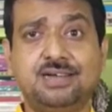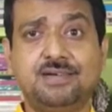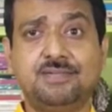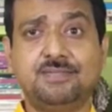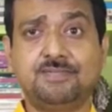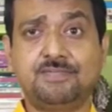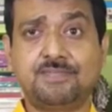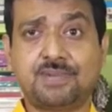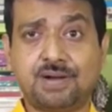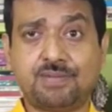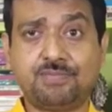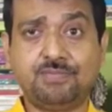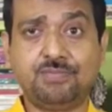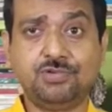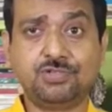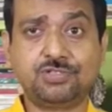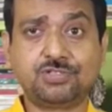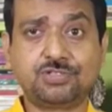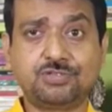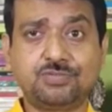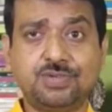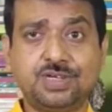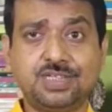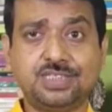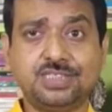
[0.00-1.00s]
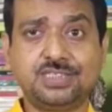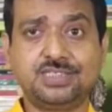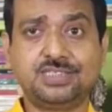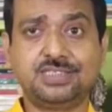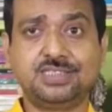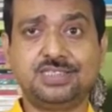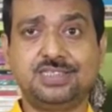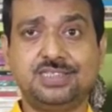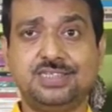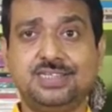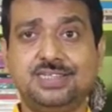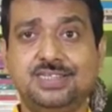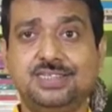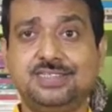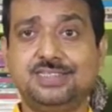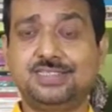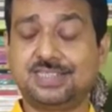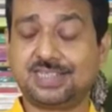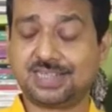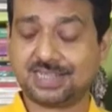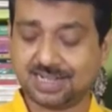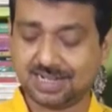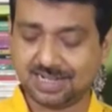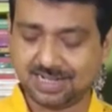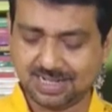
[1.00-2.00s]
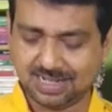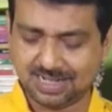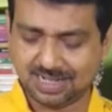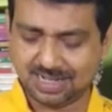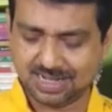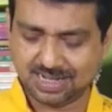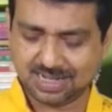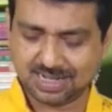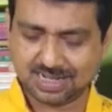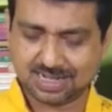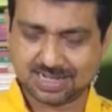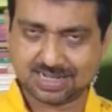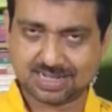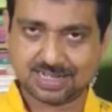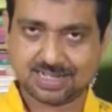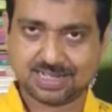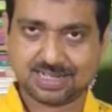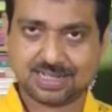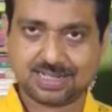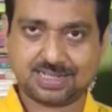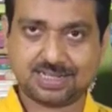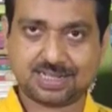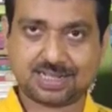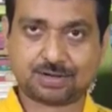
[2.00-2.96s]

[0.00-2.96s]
Brahmo Samaj; secondly, the